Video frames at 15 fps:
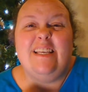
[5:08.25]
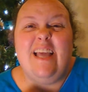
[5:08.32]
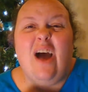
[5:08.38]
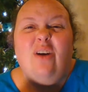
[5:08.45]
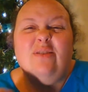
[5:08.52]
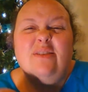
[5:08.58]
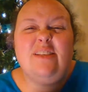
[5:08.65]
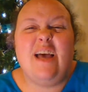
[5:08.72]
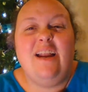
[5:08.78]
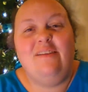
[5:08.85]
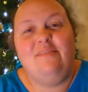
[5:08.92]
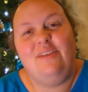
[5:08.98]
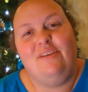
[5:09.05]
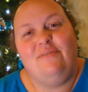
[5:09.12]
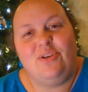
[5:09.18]
outside of
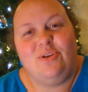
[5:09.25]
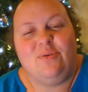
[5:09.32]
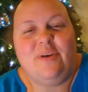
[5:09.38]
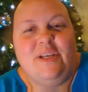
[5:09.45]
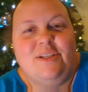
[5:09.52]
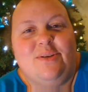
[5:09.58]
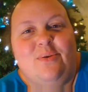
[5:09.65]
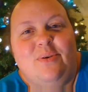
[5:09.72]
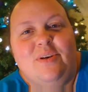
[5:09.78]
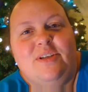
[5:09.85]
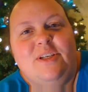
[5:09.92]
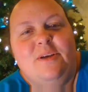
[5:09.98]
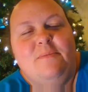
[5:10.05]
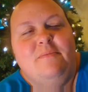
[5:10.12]
the official kids course.